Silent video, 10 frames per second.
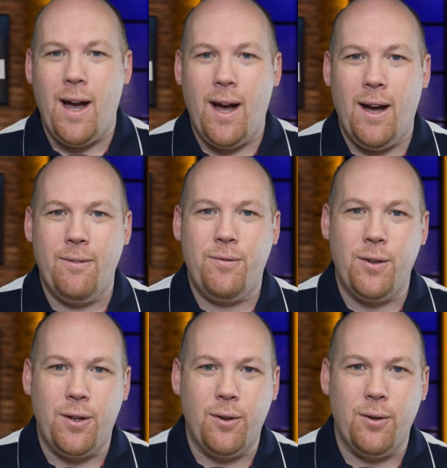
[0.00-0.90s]
Uh,
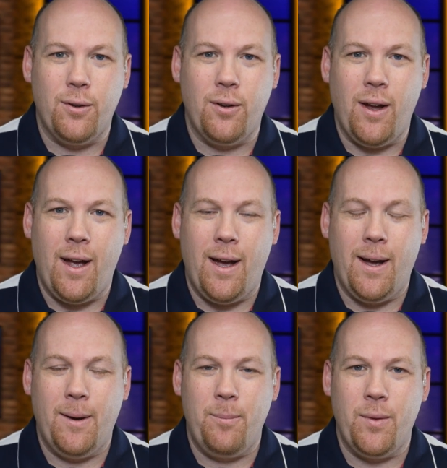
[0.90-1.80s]
for you,
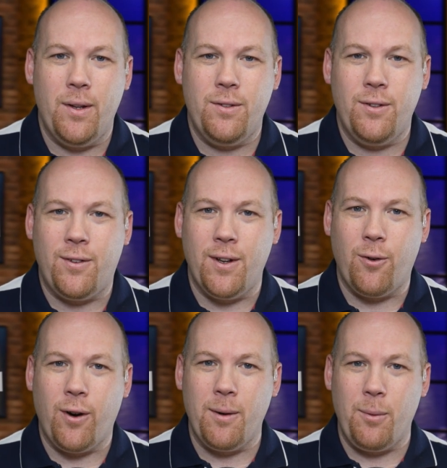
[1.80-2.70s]
um, just
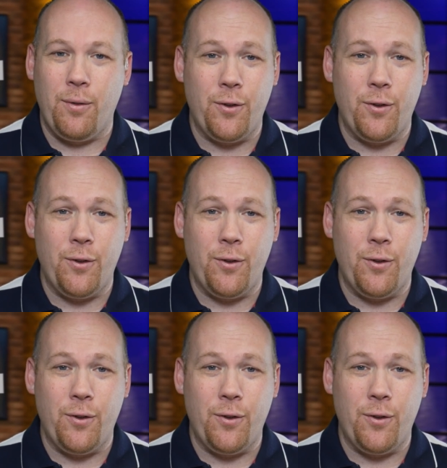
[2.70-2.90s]
incredible.